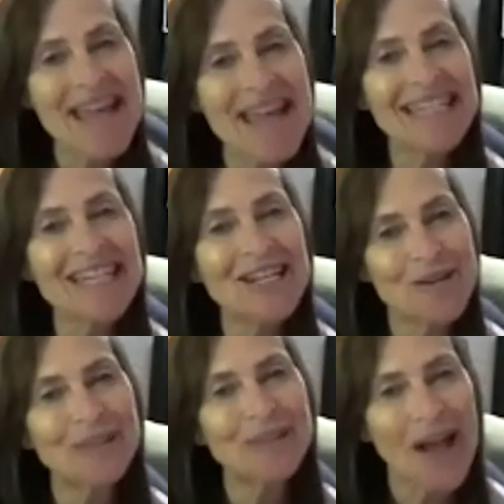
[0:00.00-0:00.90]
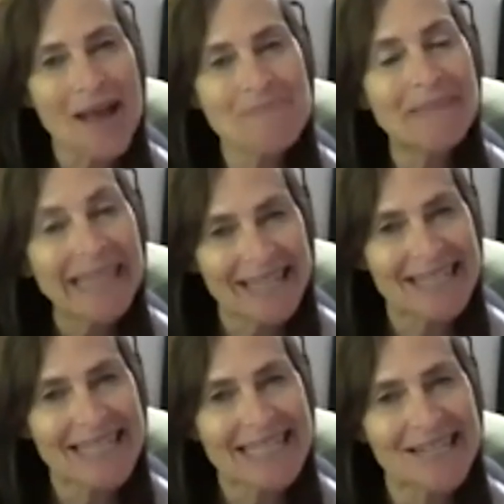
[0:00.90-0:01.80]
did you and I meet?
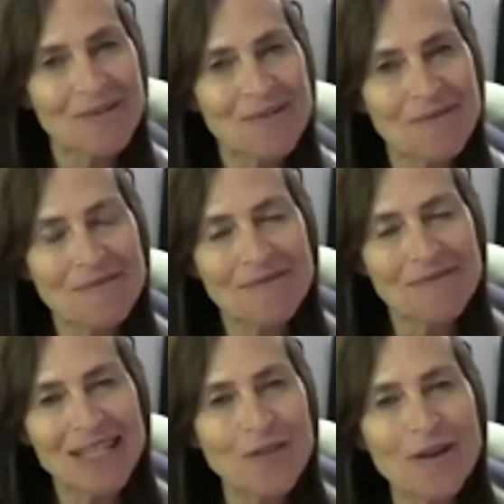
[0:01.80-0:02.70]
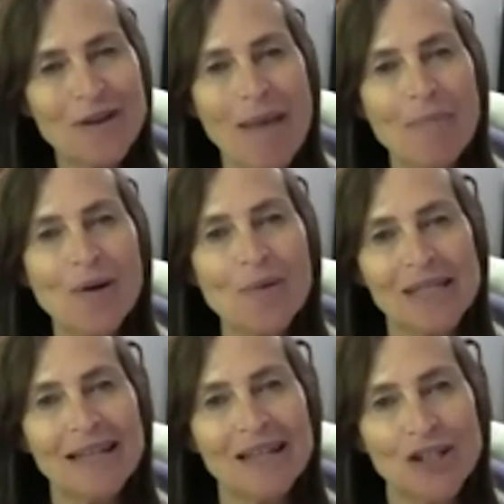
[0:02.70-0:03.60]
Do you remember? Was
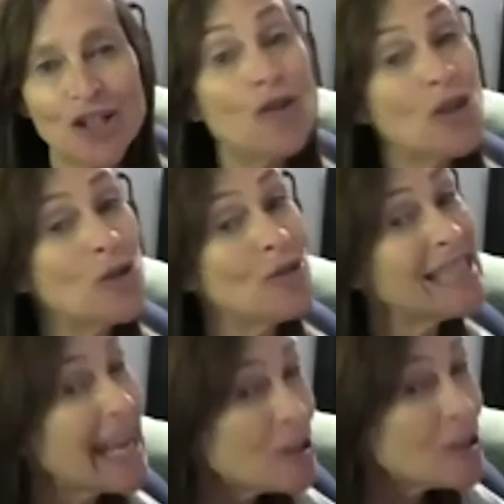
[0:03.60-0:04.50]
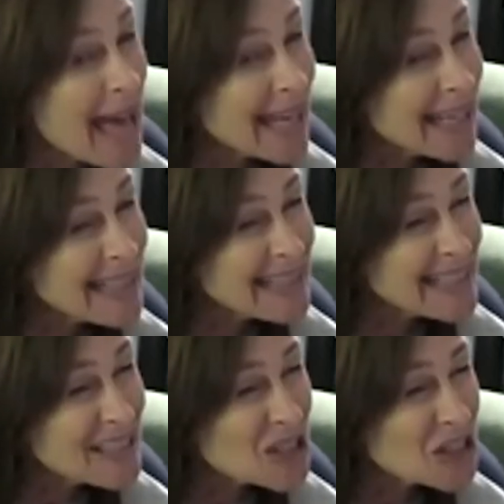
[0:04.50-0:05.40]
it a show you stage managed? Or?